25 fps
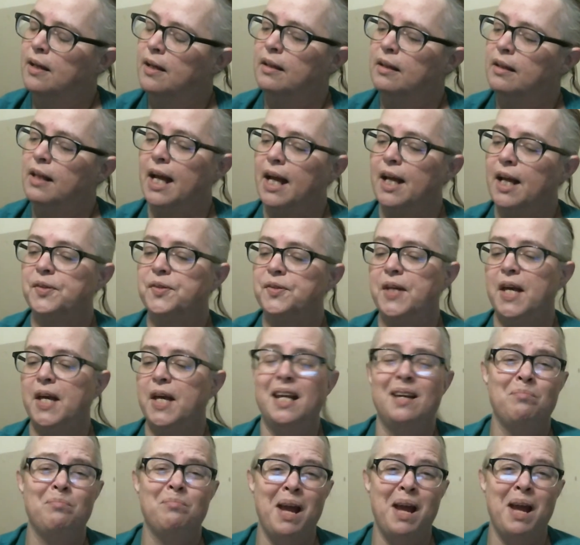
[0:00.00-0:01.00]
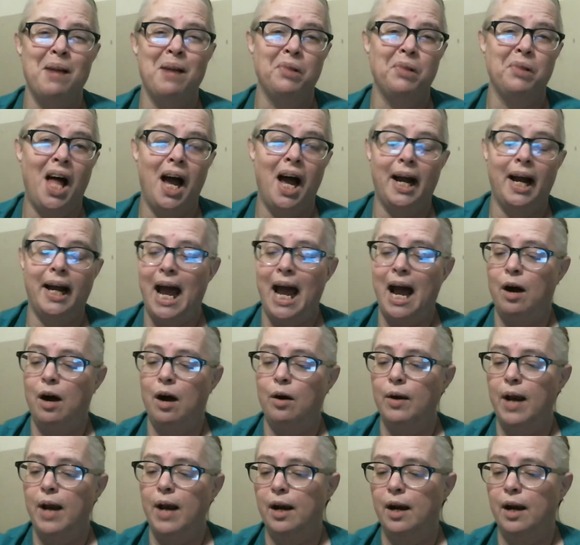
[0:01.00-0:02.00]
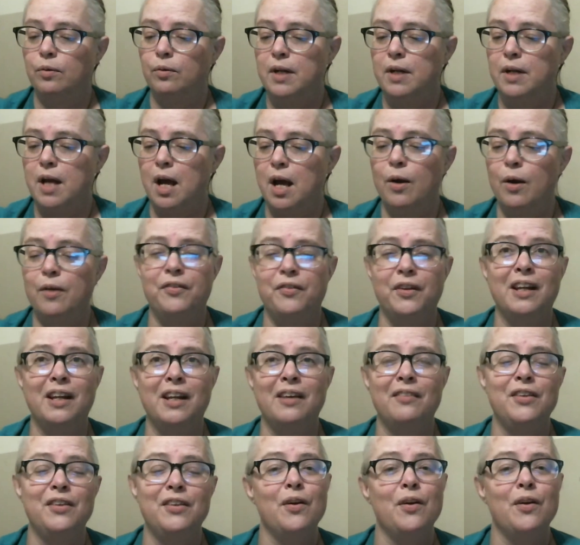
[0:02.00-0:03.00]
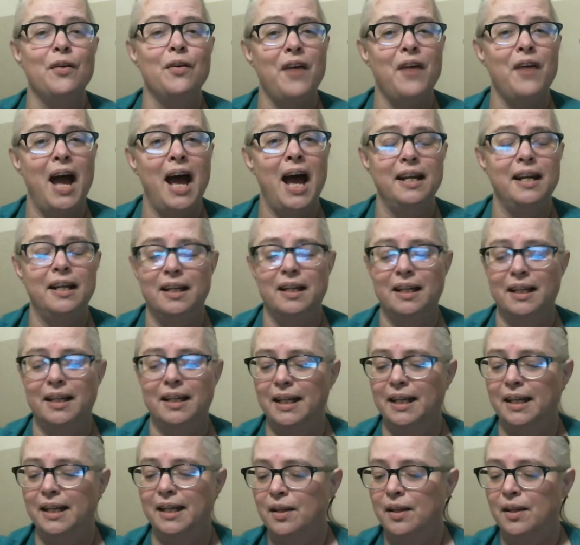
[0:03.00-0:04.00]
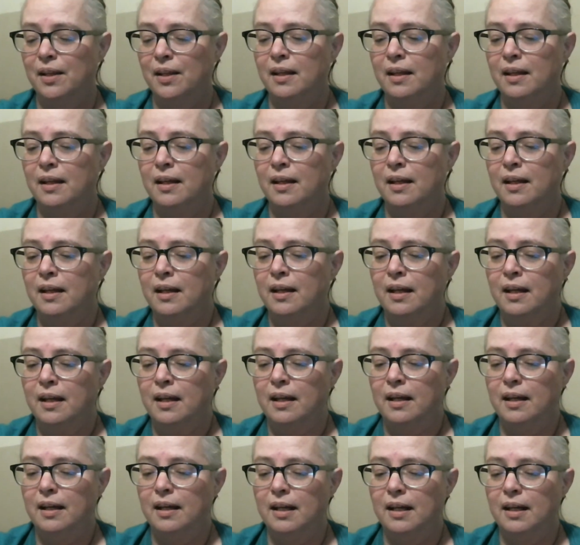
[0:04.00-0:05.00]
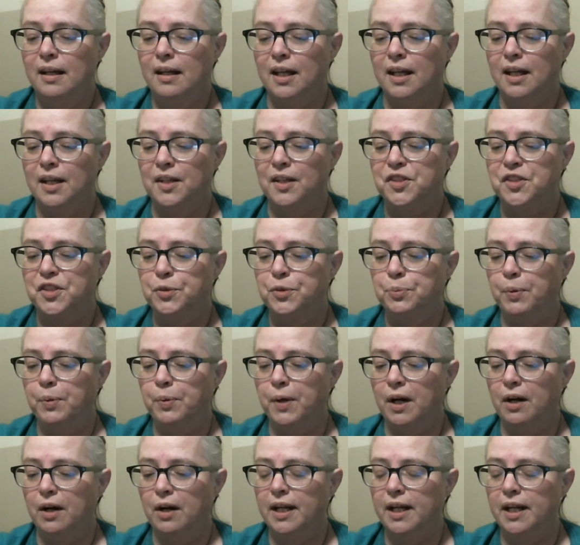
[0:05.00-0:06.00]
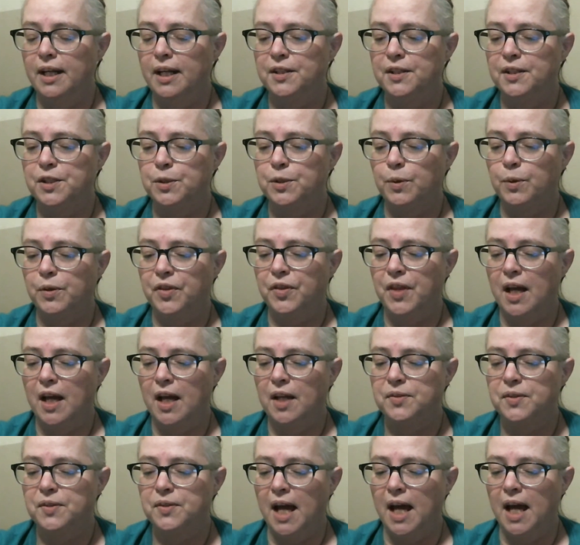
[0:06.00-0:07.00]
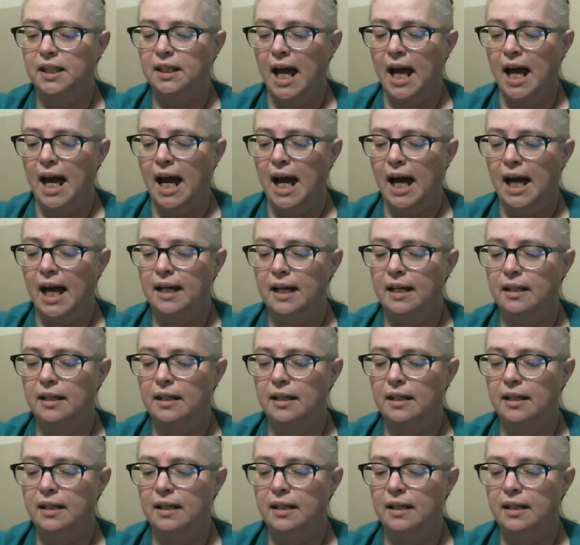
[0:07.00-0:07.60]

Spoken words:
Like I said, it may block out. I don't know if any of you have had any experience with things like that.